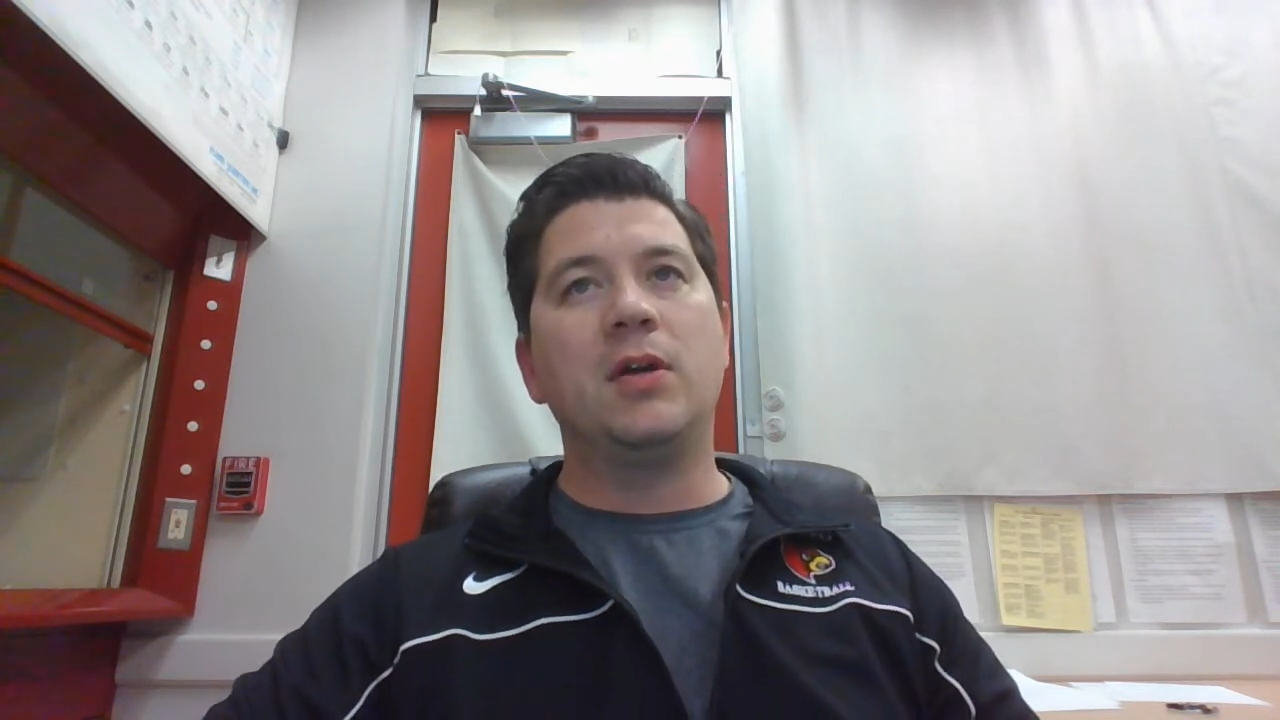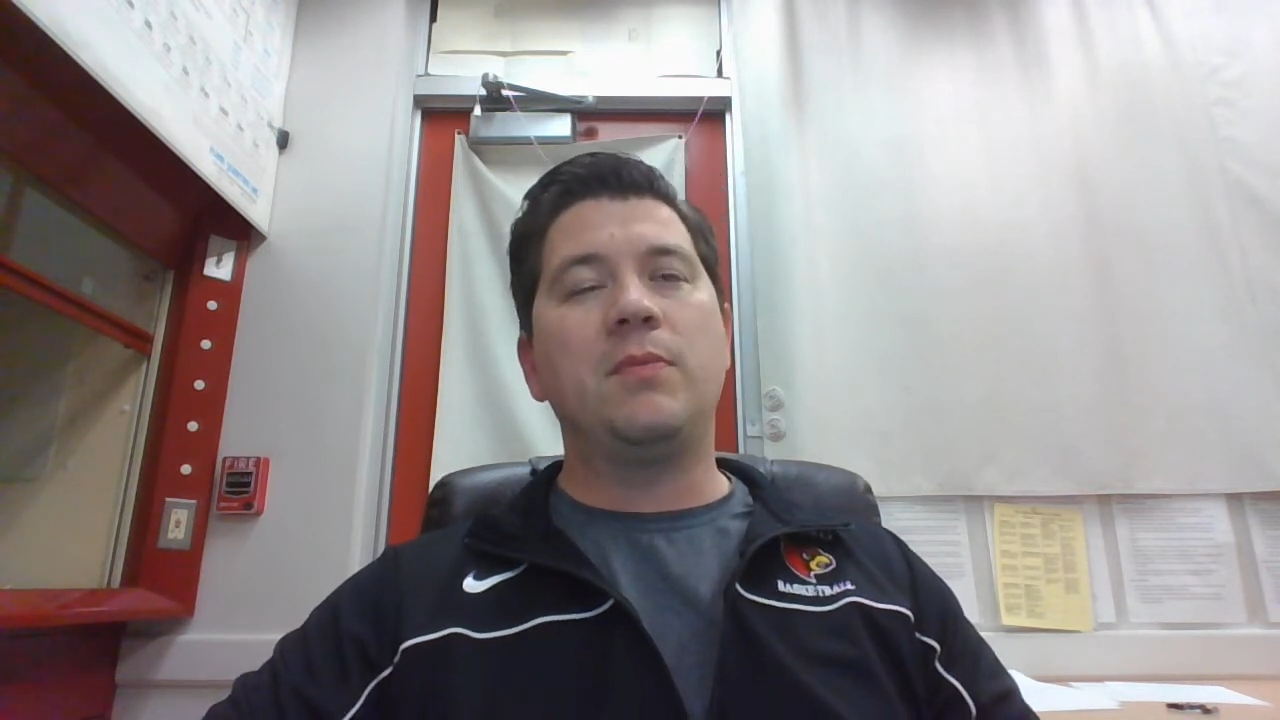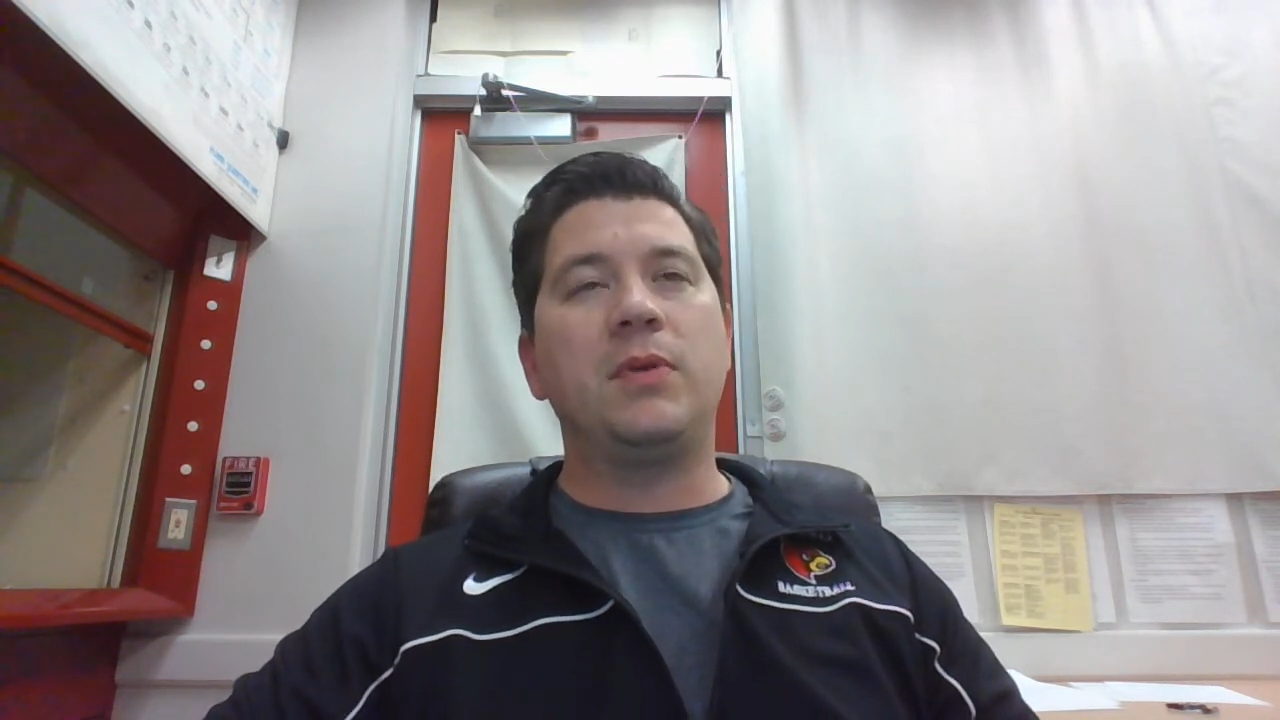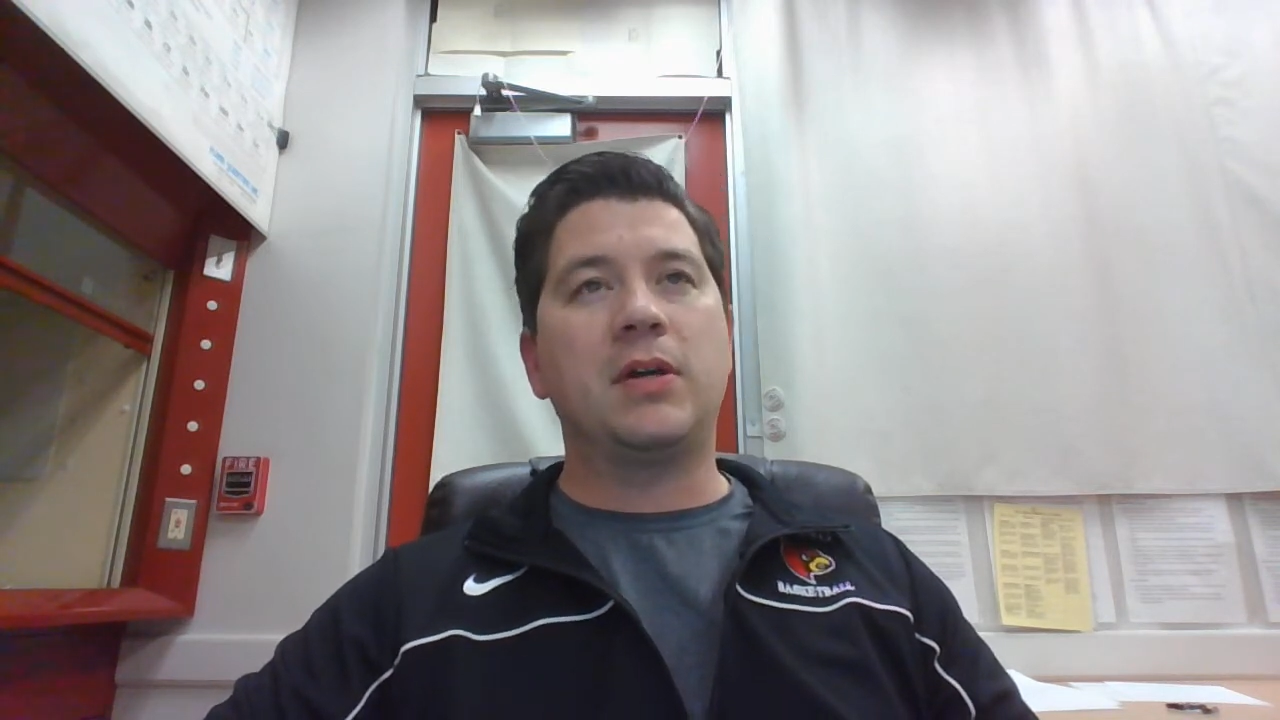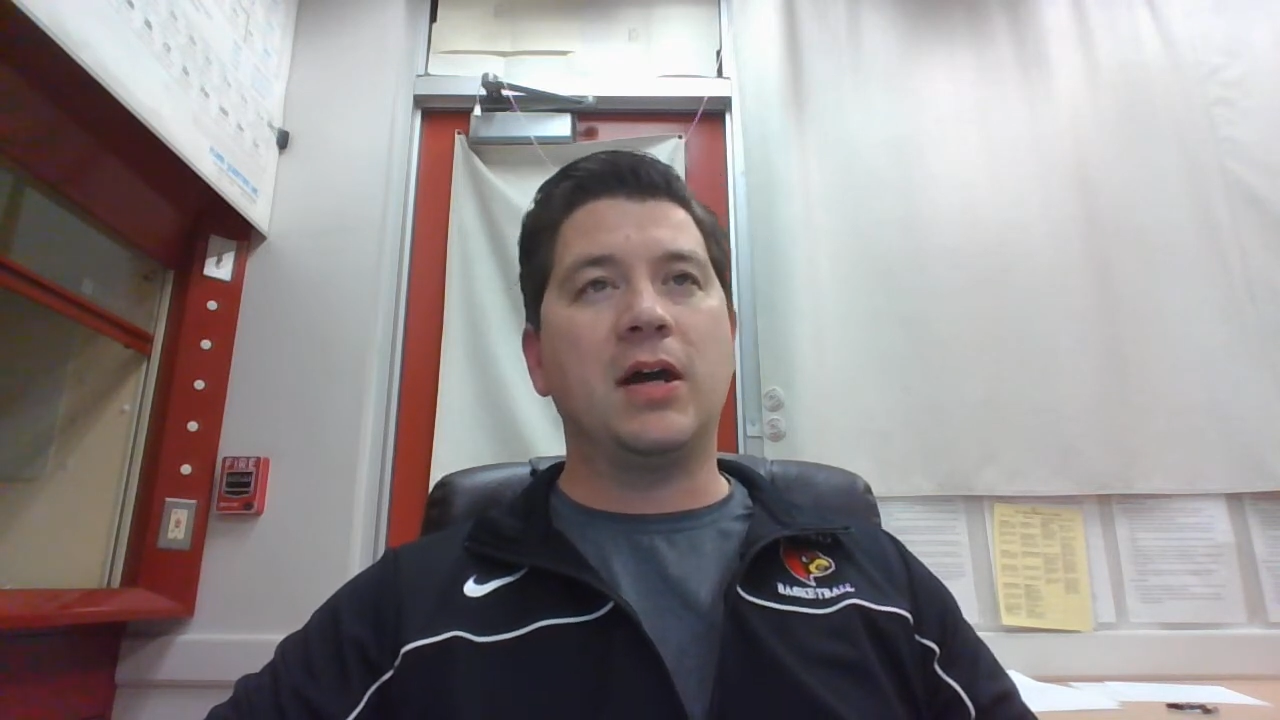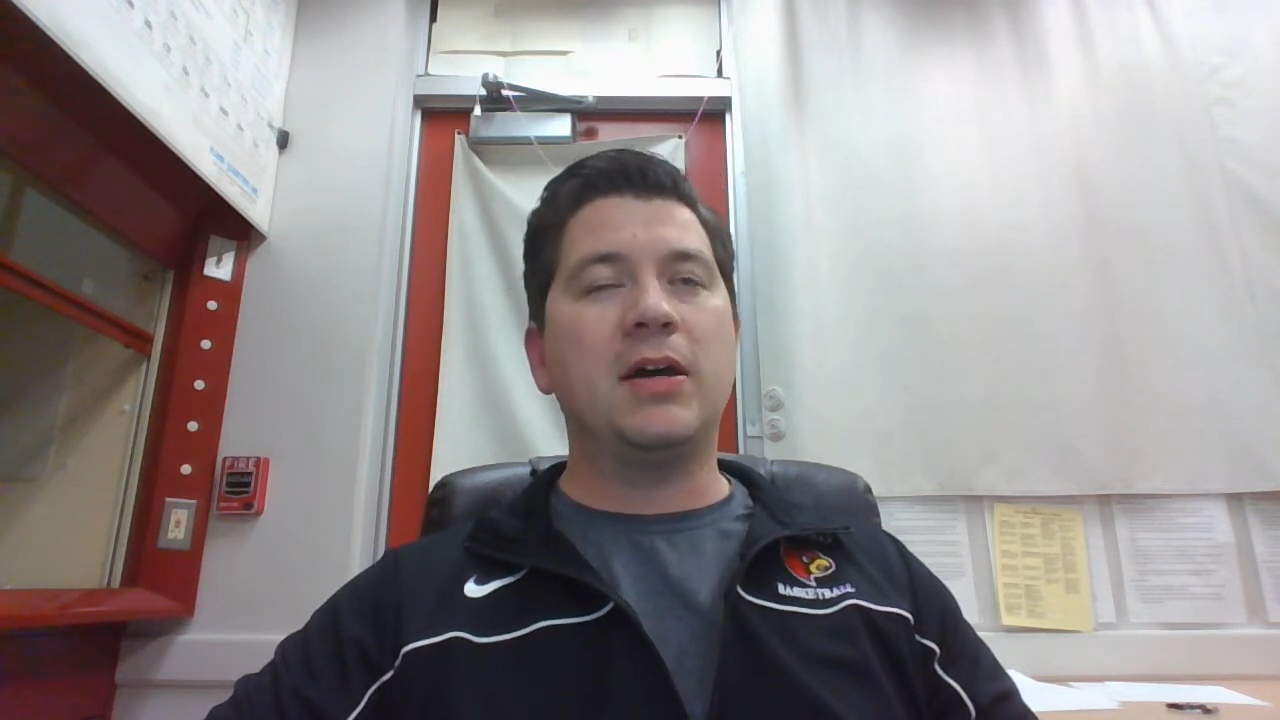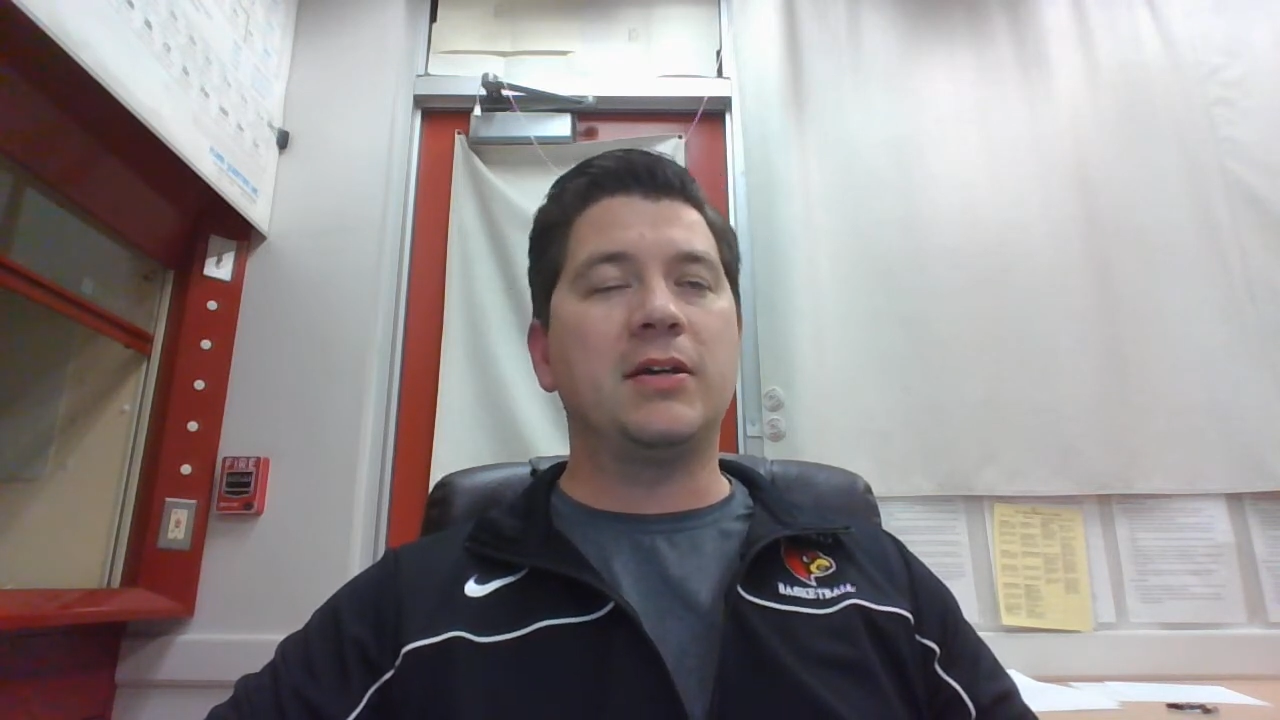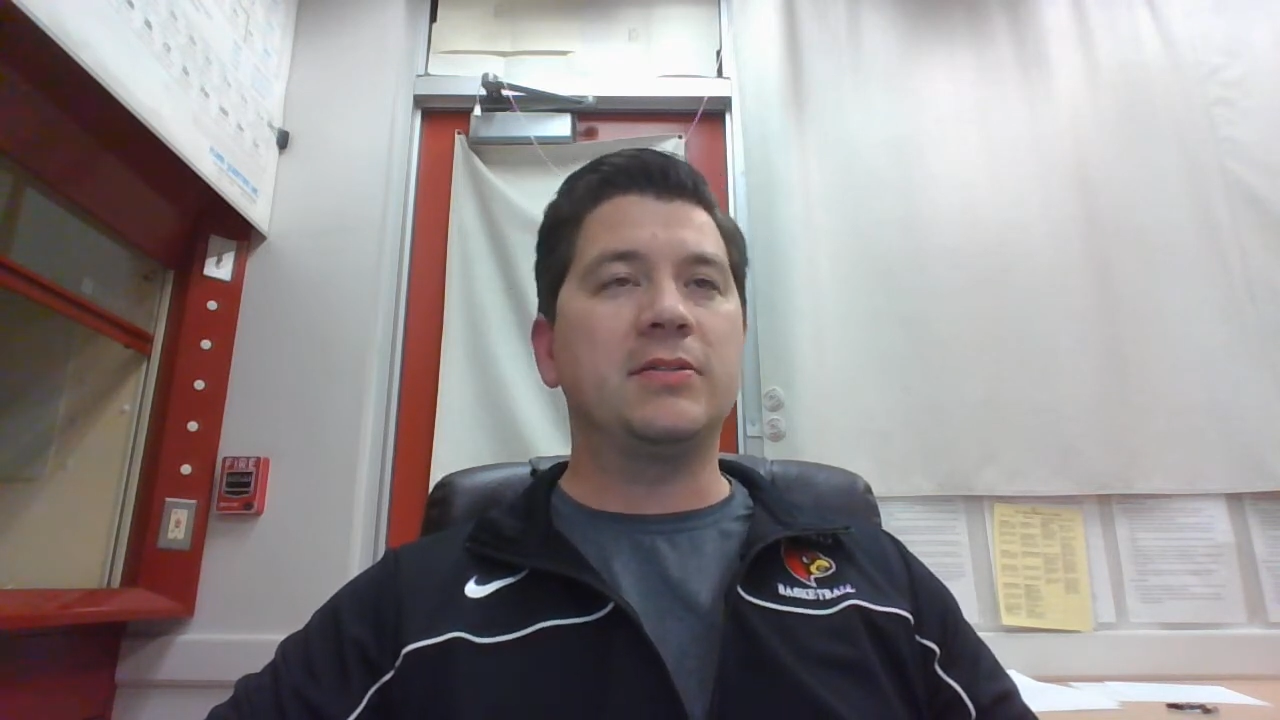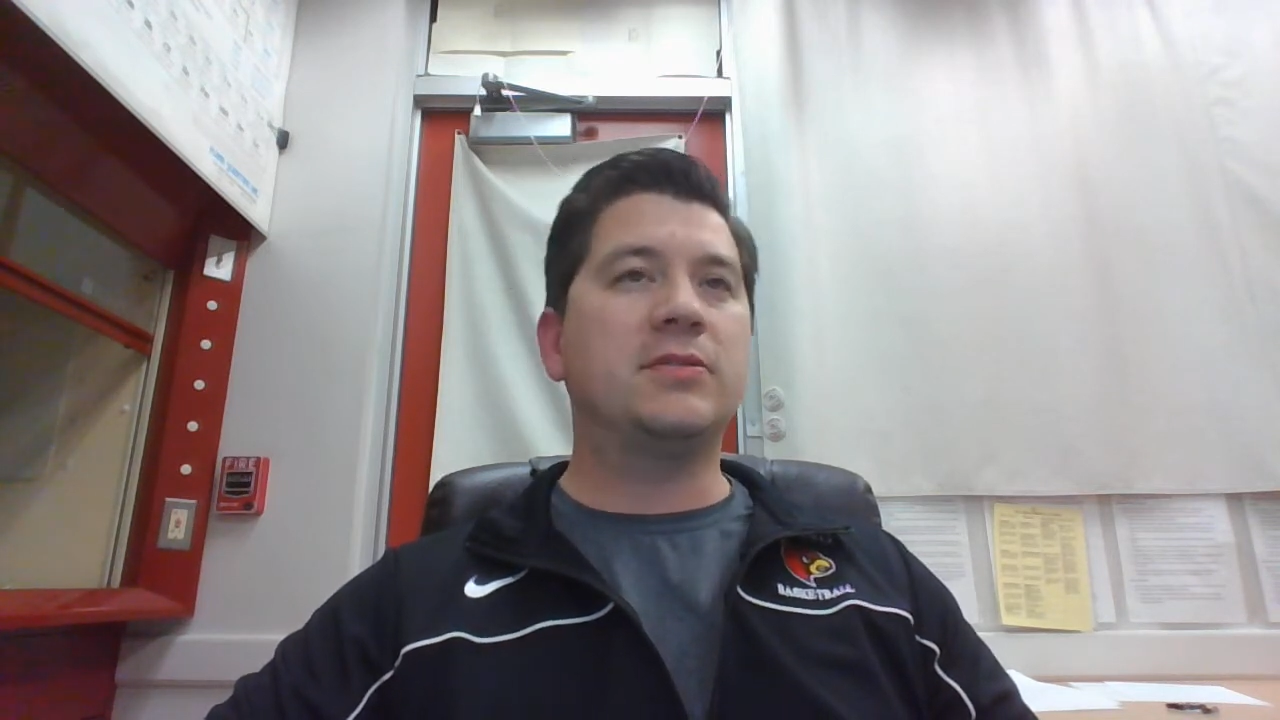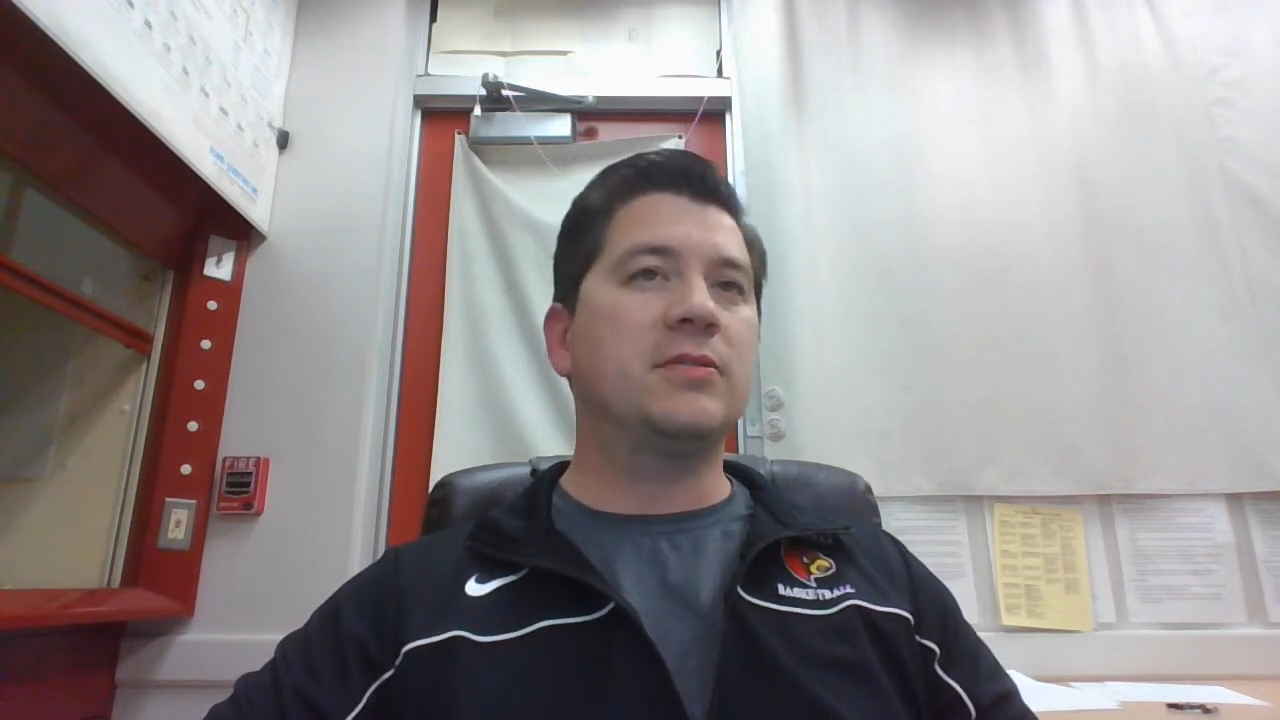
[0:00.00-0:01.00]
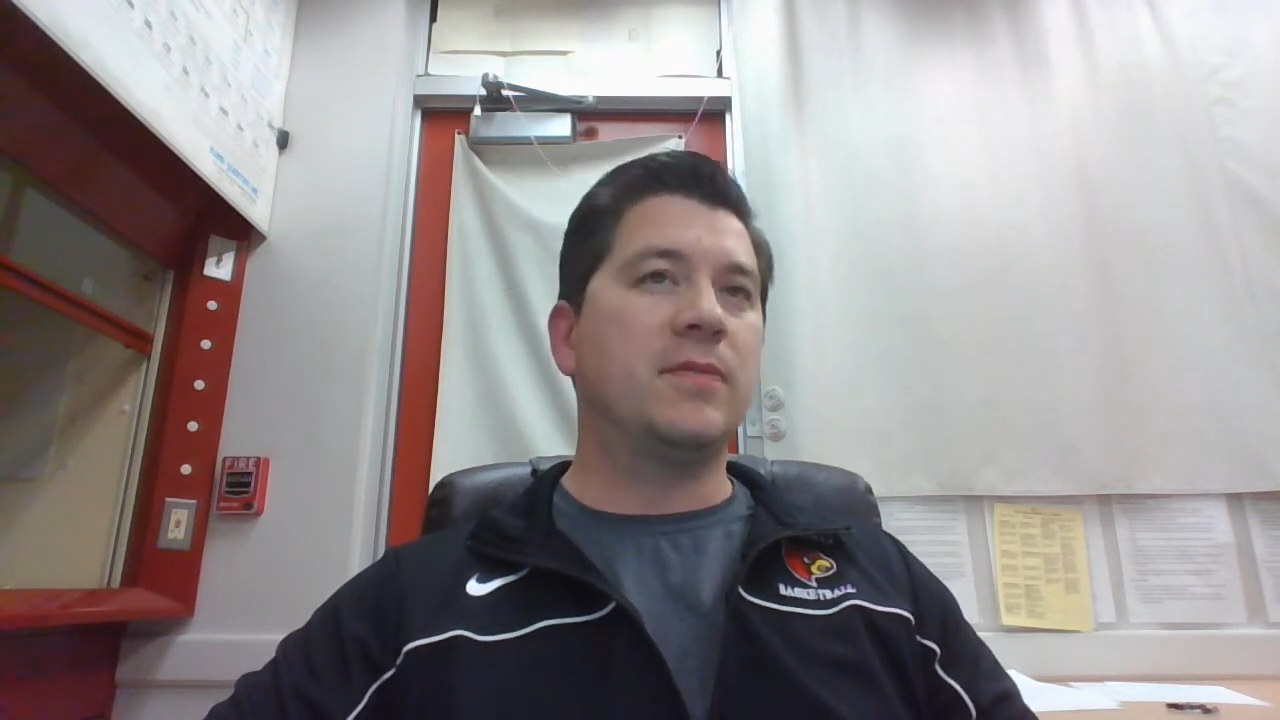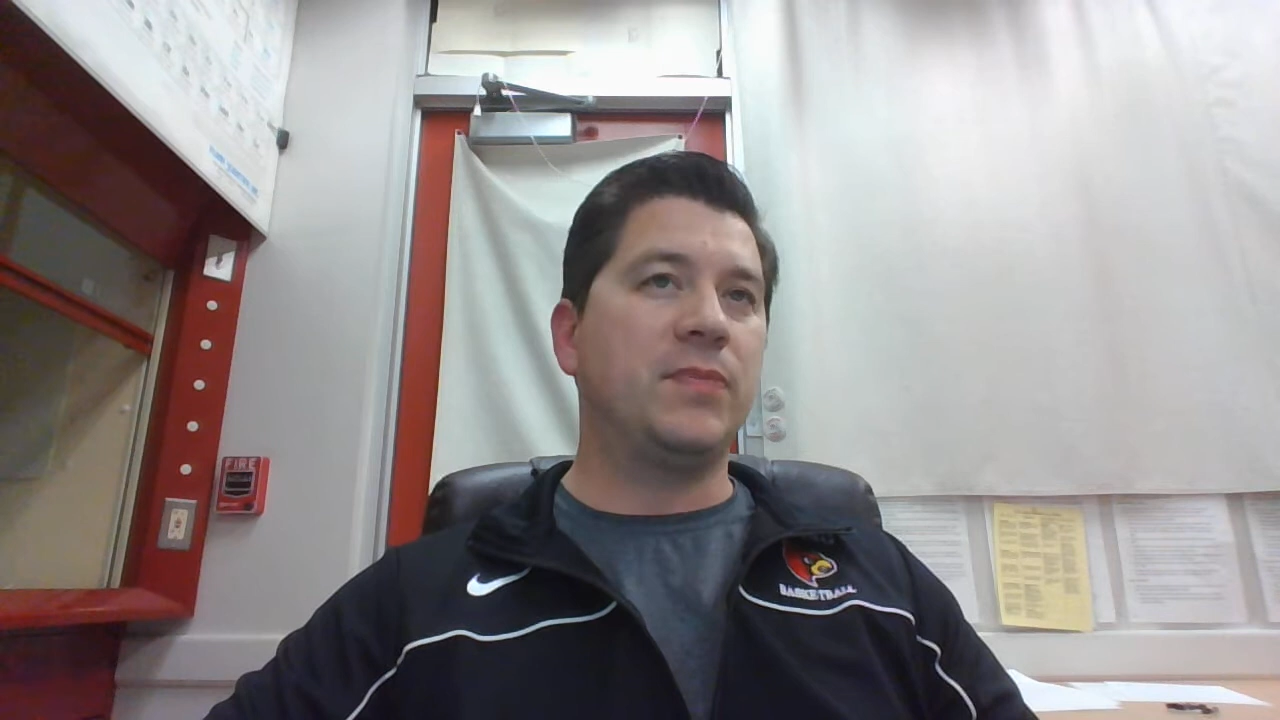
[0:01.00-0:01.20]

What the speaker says: because